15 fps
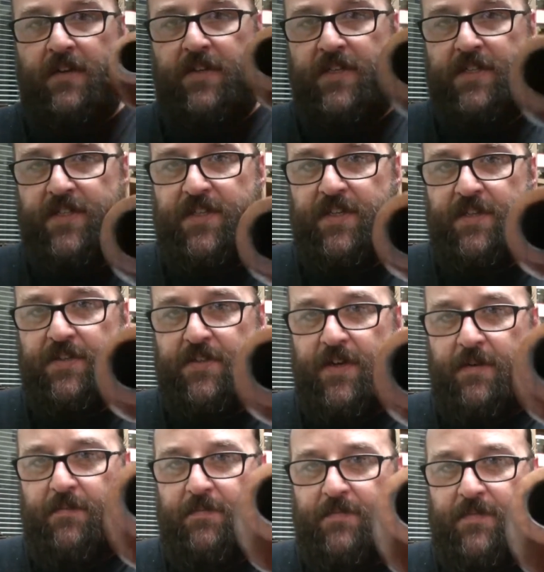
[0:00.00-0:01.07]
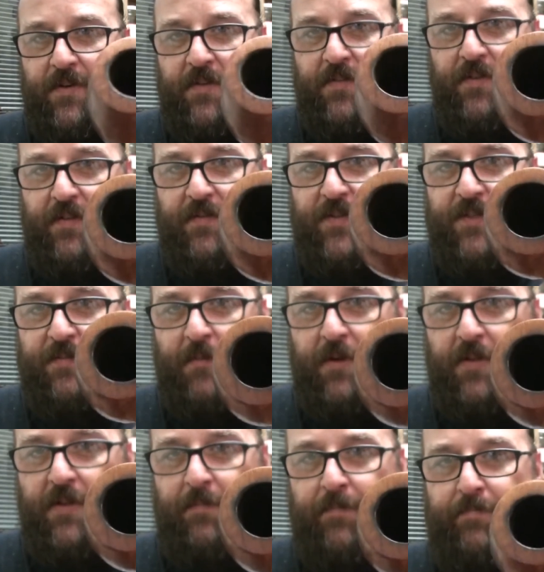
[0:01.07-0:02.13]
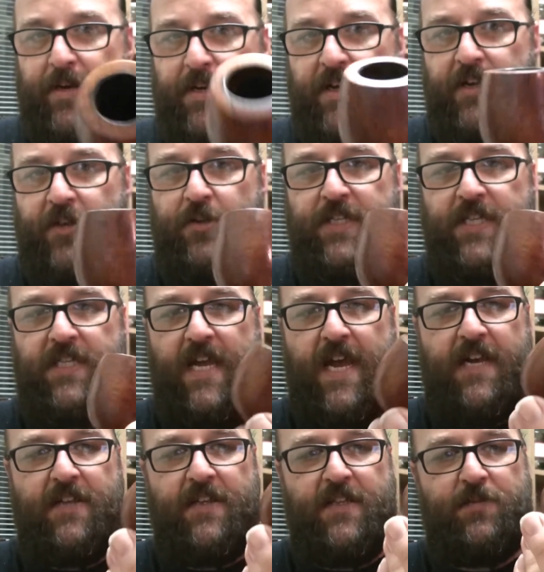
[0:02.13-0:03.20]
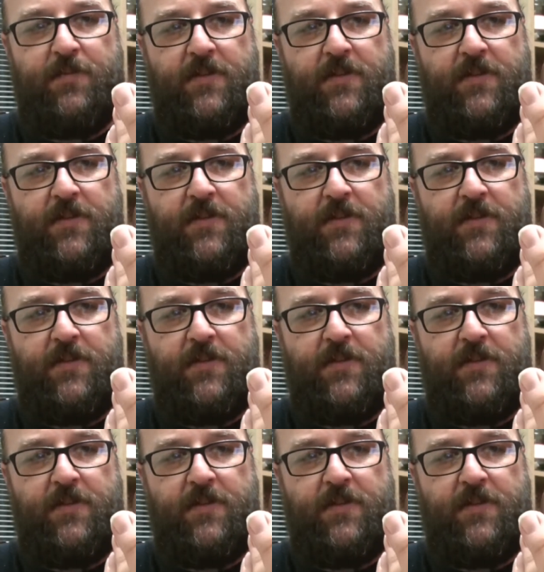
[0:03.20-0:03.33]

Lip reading: You can see on top, I've smoked the behoozies out of this